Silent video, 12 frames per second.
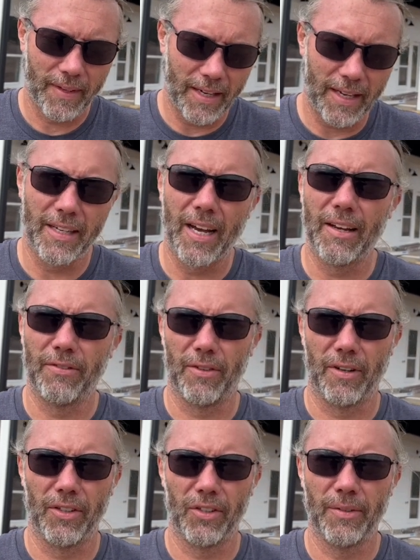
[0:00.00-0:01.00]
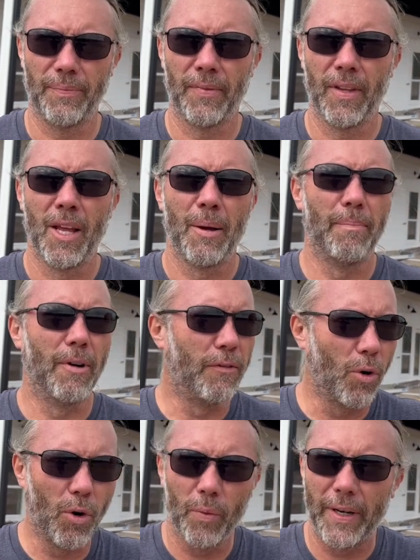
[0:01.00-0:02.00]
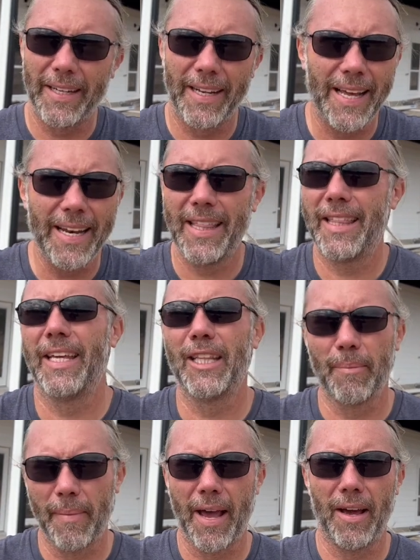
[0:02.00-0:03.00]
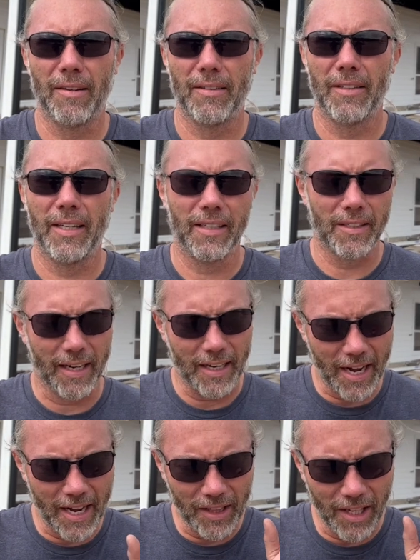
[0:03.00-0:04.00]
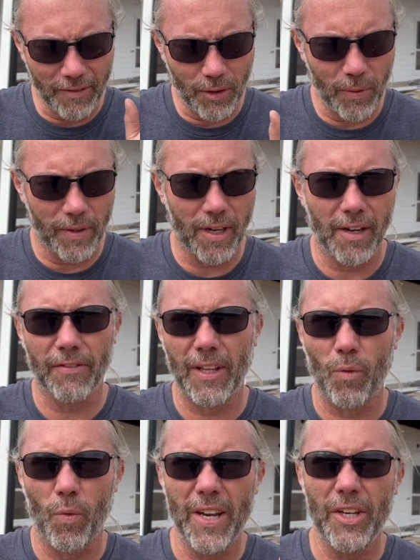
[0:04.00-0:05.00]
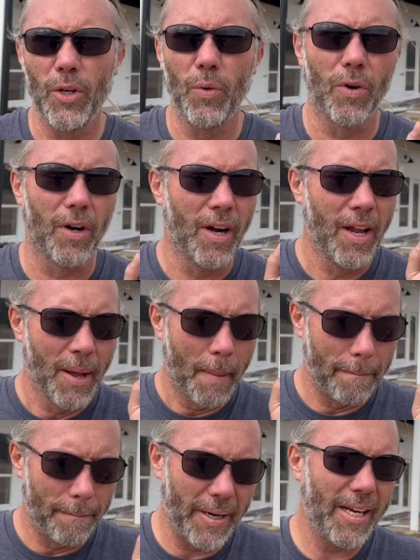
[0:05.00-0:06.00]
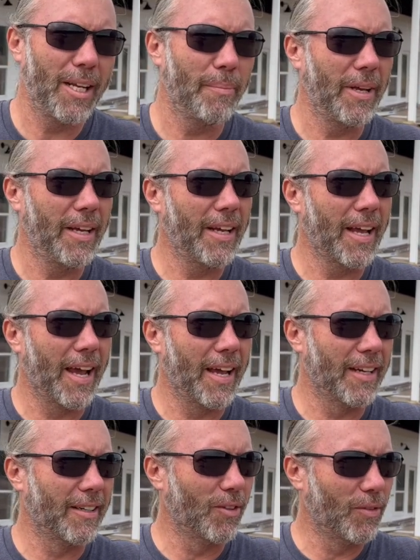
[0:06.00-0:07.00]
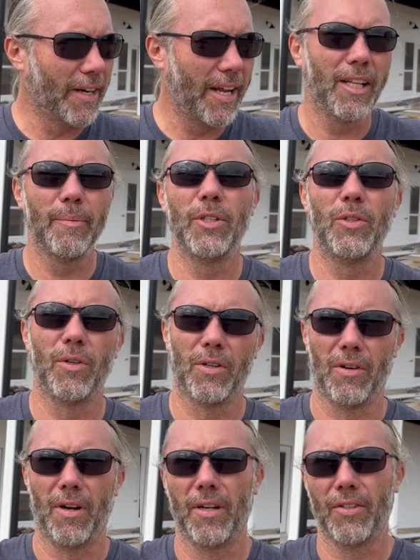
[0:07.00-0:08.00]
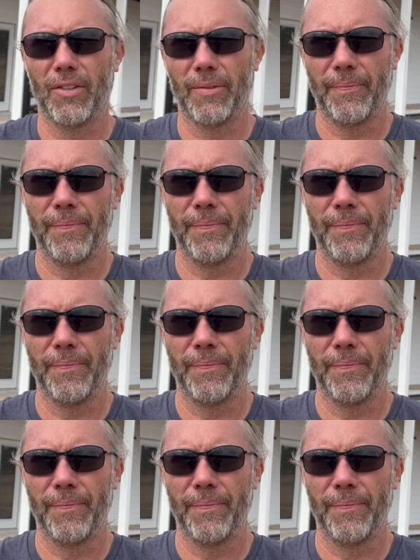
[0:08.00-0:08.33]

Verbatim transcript: He died for us. Before we did anything that mattered, He's like, I love you enough that when you are beating me and nailing me to a cross,